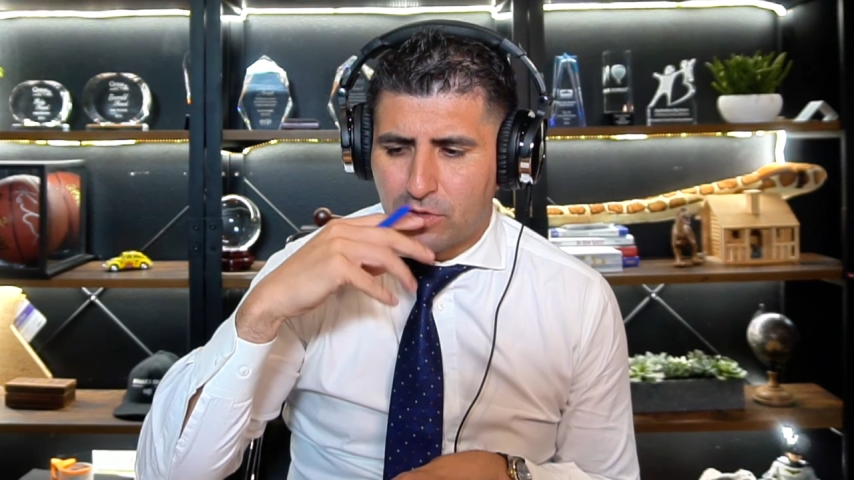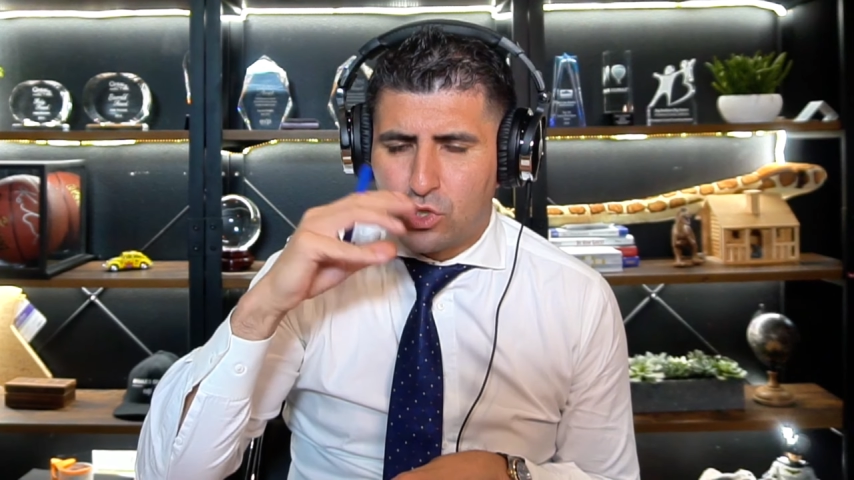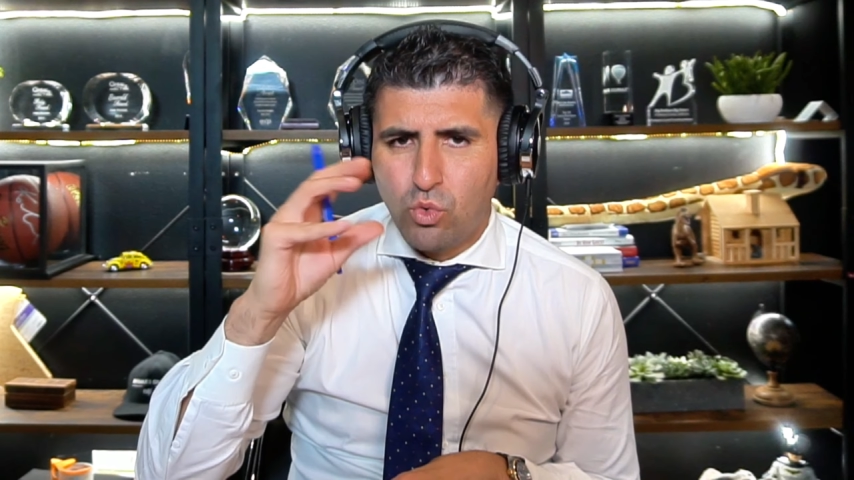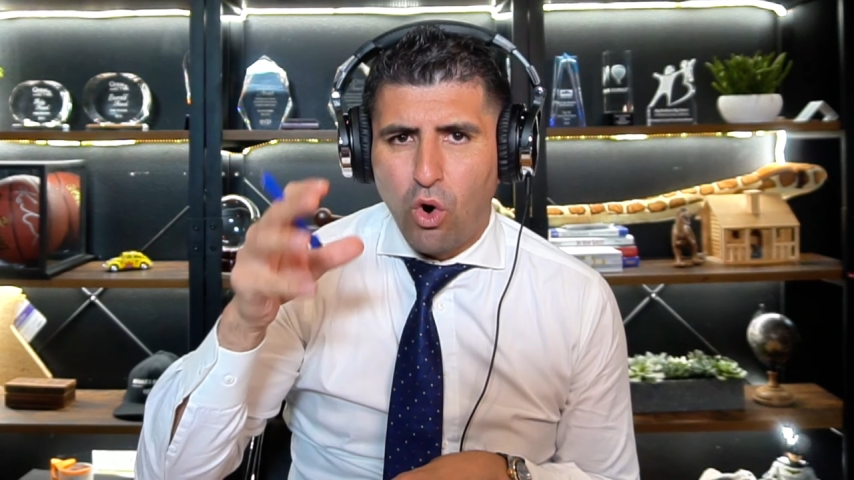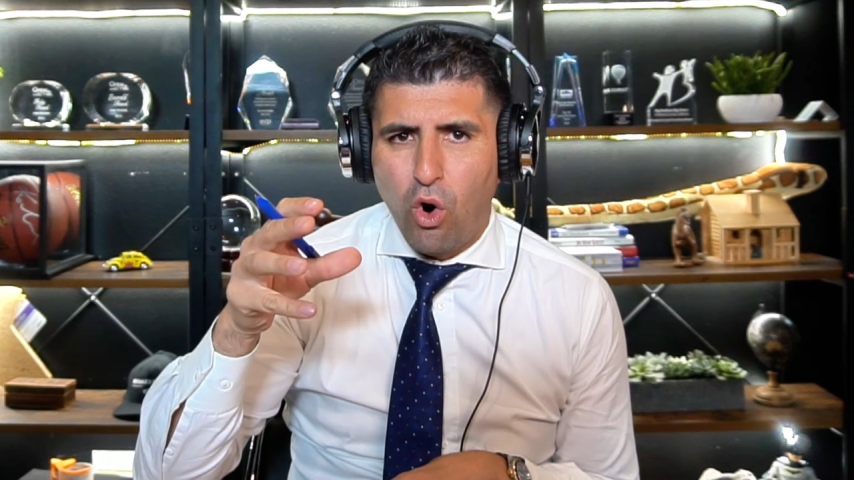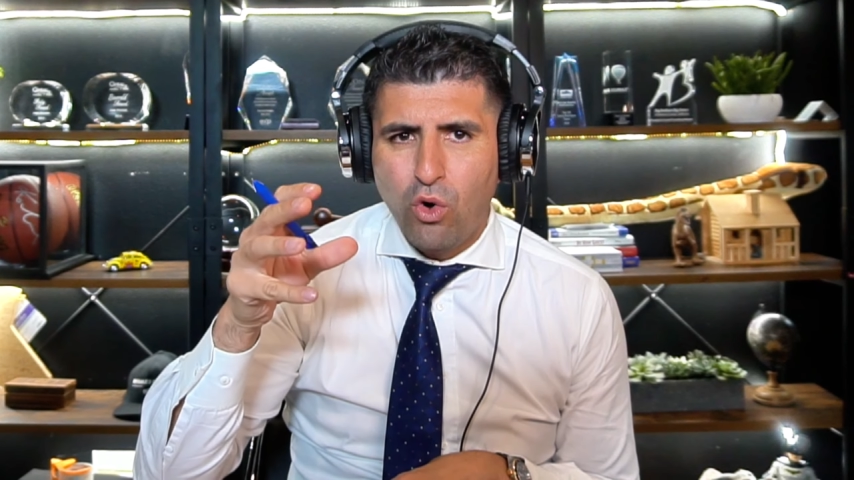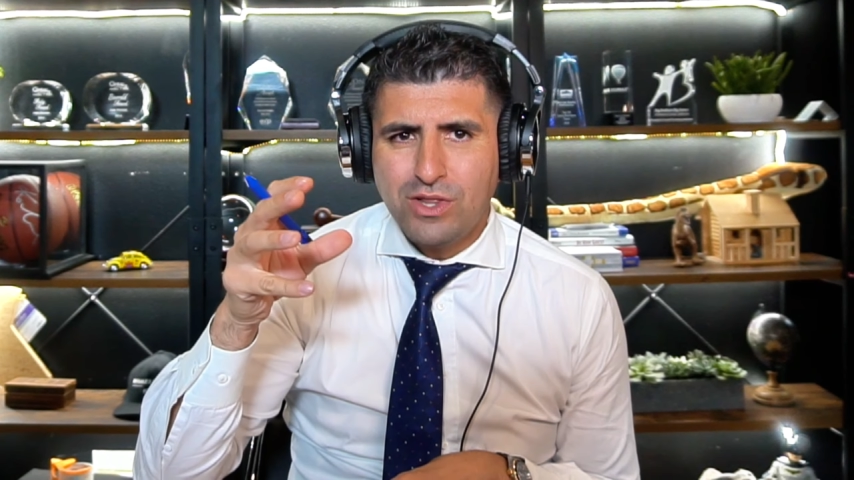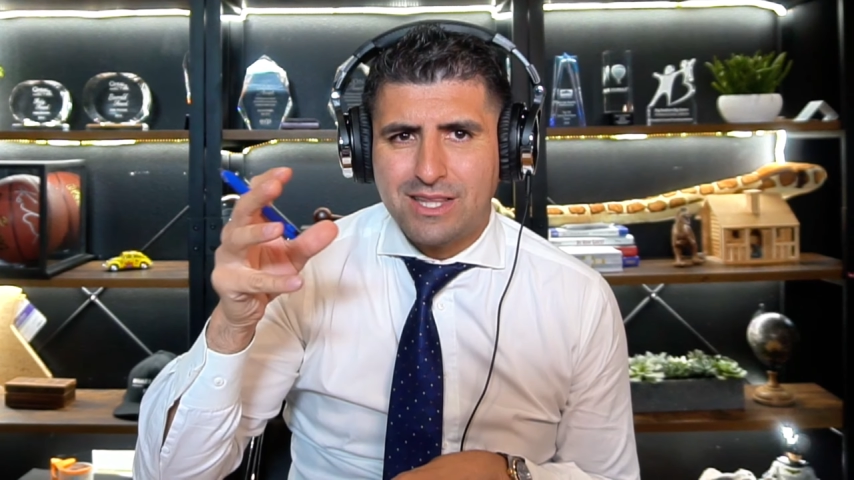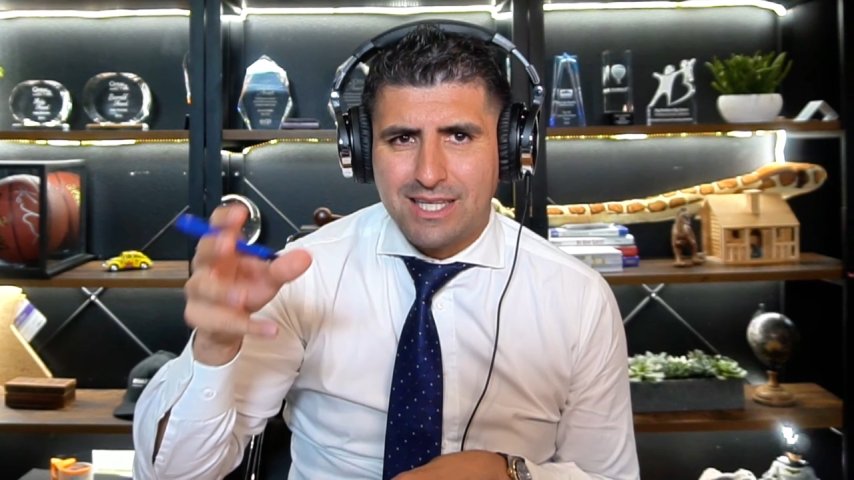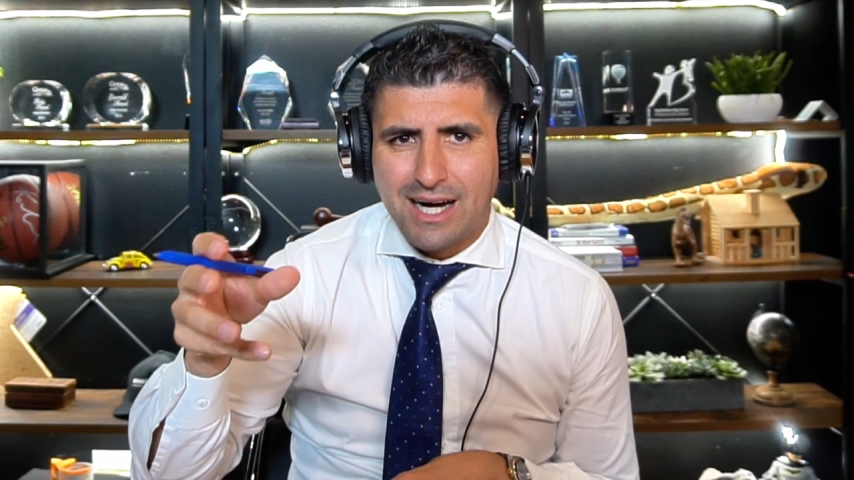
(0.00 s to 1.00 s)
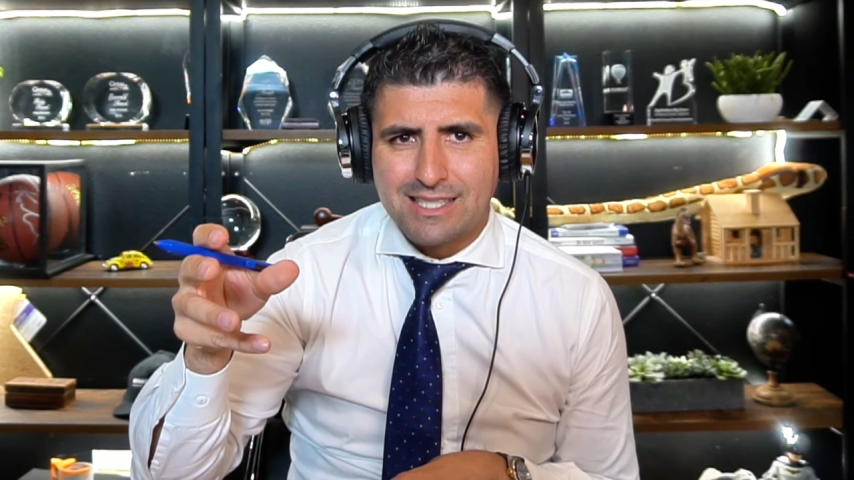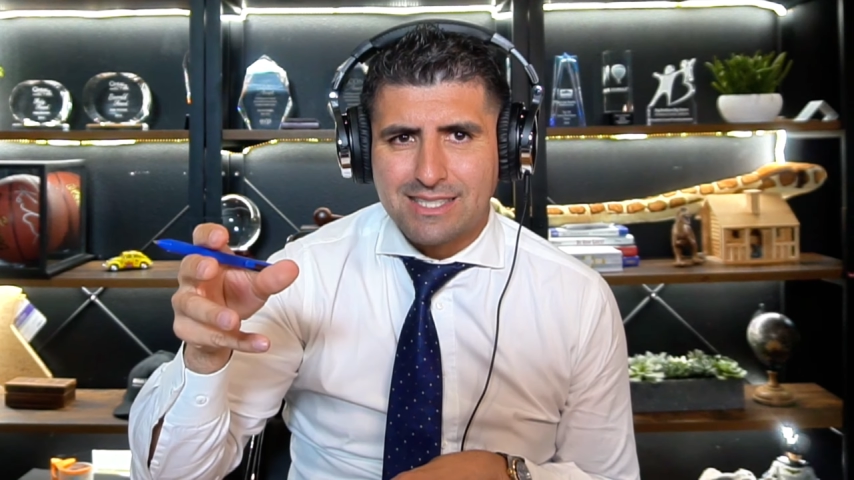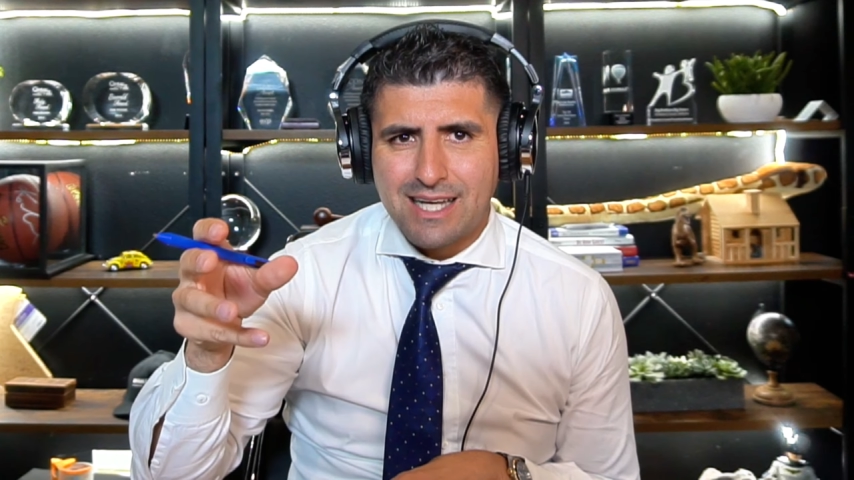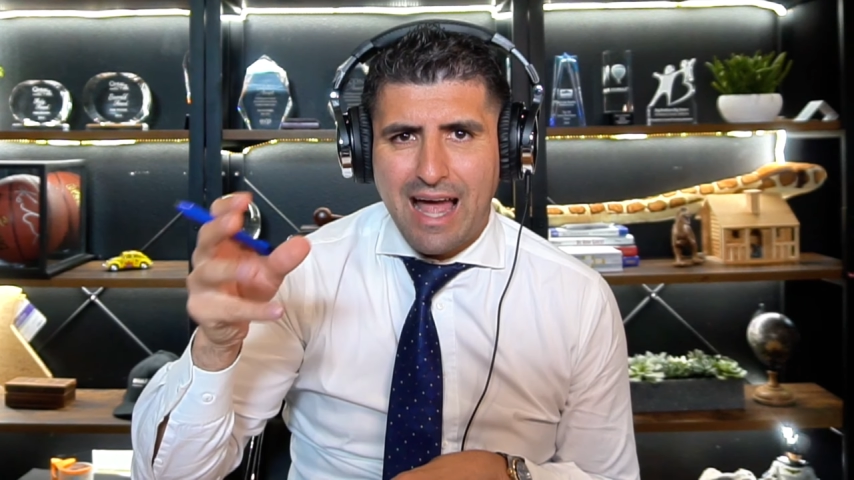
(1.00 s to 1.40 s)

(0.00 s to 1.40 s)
do all ducts